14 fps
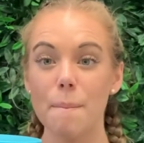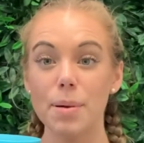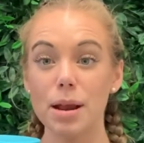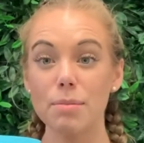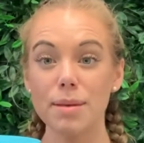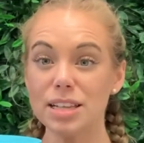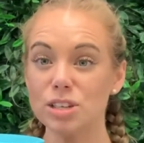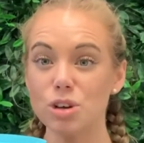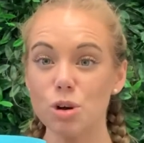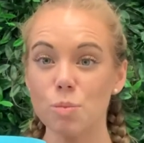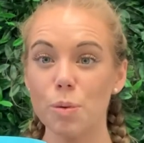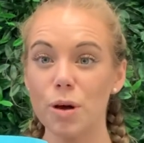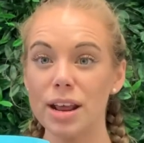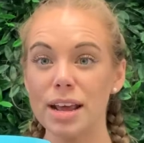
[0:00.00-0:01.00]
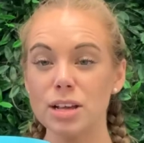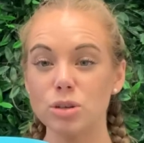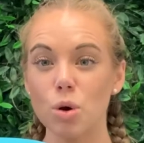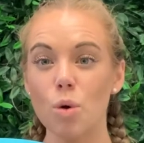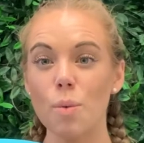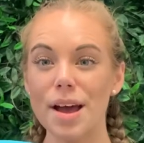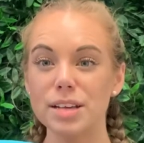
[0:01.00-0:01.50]
but it means that your body
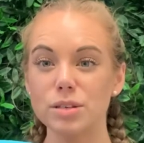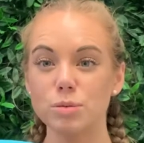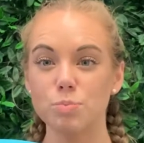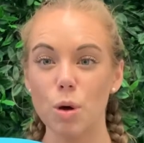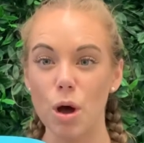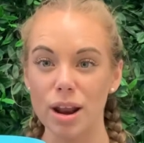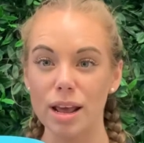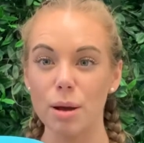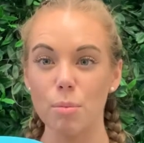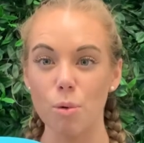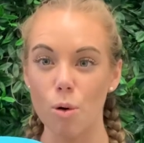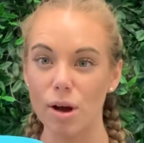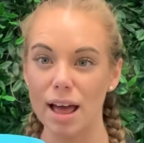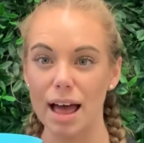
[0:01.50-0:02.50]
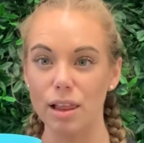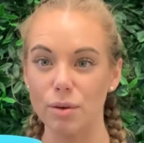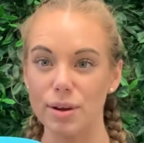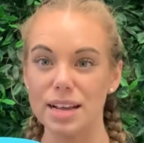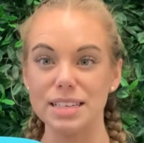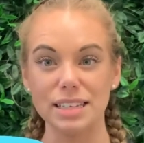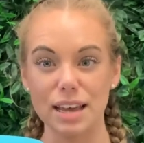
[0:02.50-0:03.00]
is always burning more
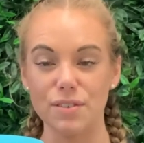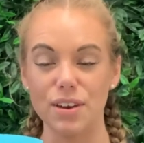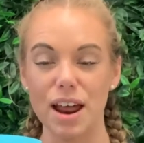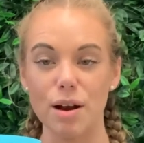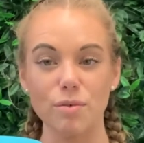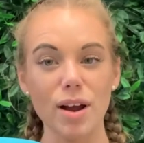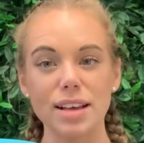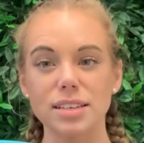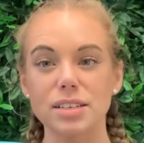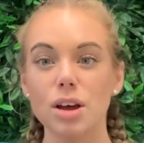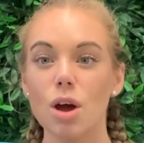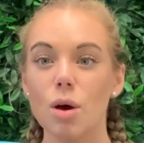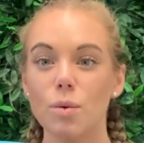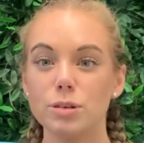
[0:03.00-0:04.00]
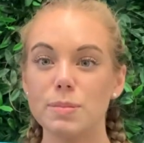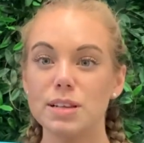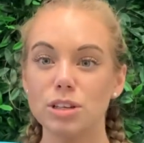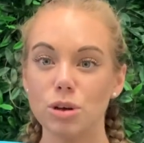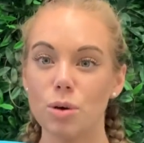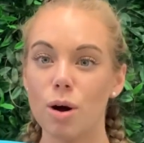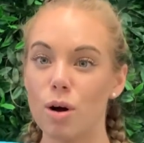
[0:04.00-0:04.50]
calories even at rest, which
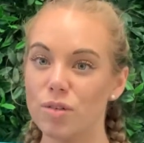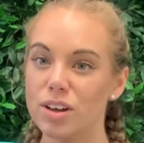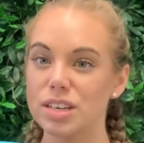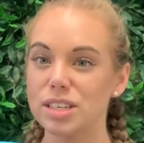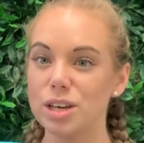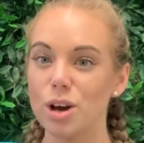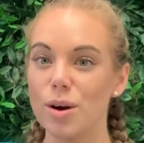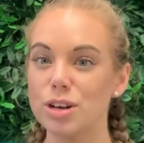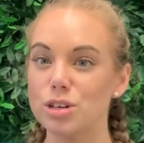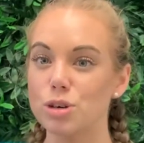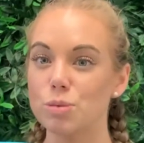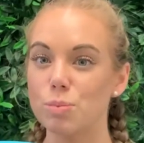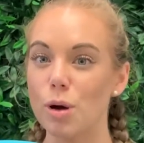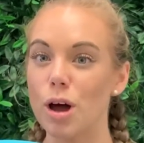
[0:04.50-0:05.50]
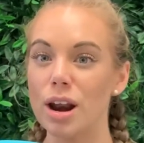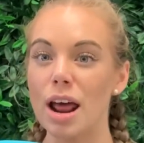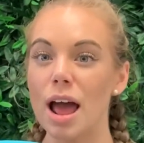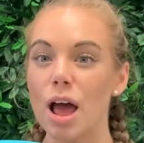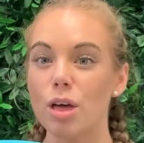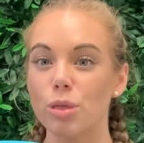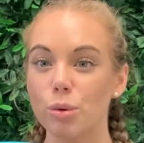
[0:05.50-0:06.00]
means that you are obviously going to
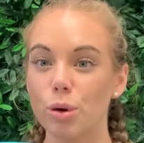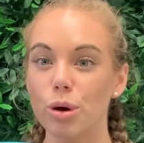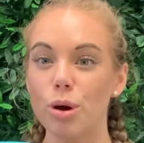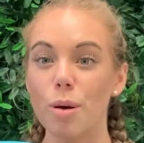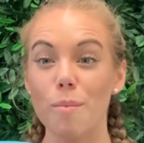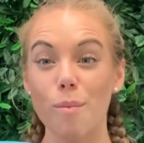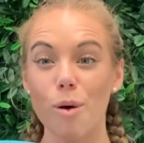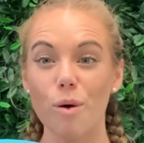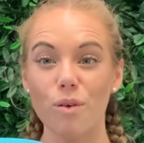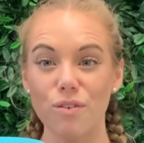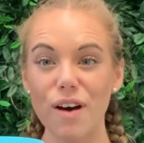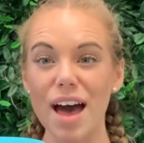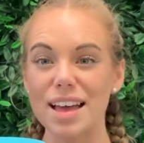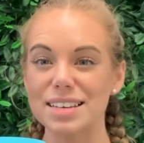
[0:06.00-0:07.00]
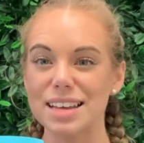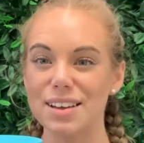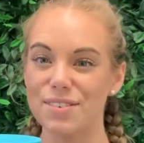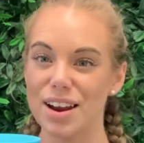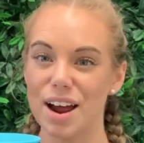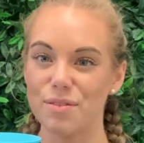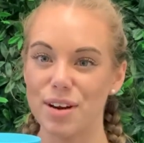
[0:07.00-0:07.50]
burn through more fat
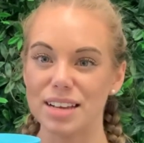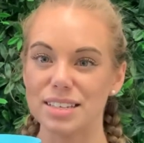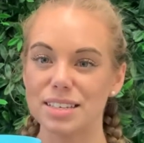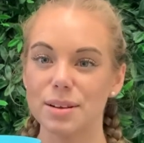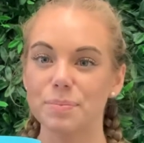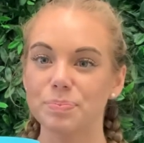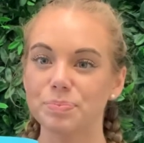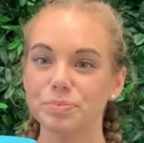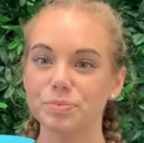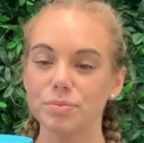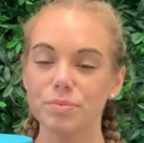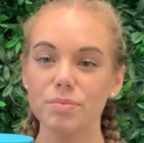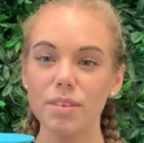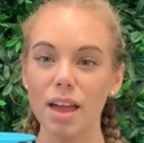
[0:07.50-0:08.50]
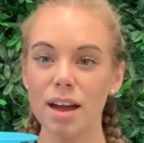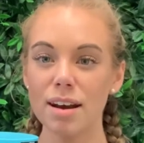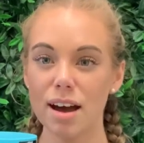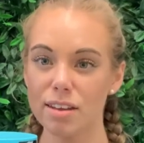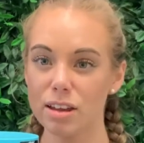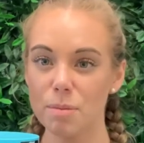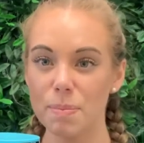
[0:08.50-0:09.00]
even at rest.
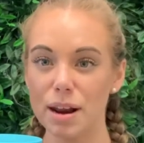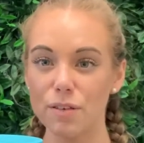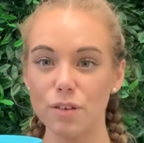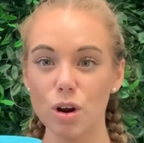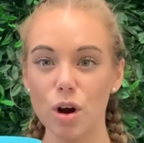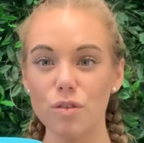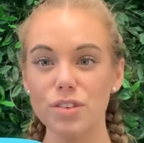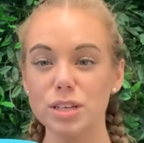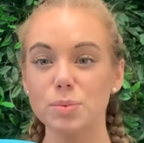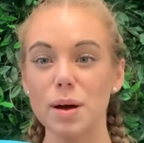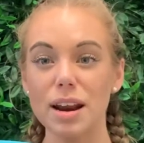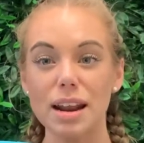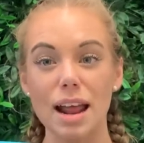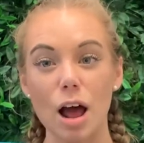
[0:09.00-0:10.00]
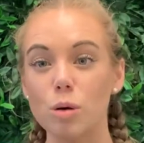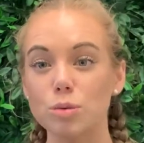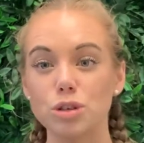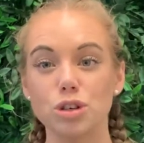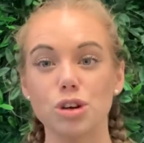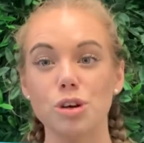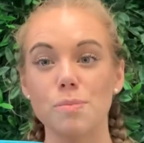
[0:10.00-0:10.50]
Another benefit of this one, it
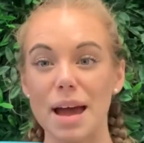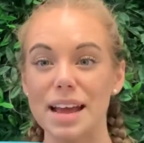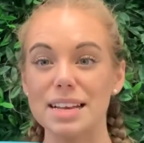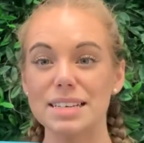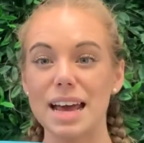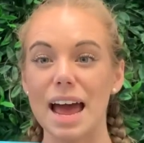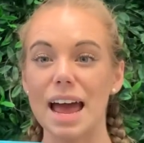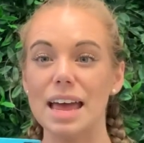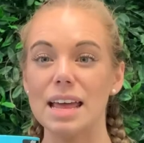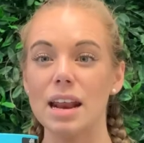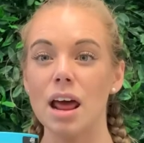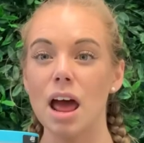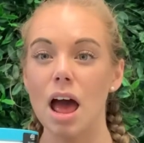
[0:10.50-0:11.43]
helps to maintain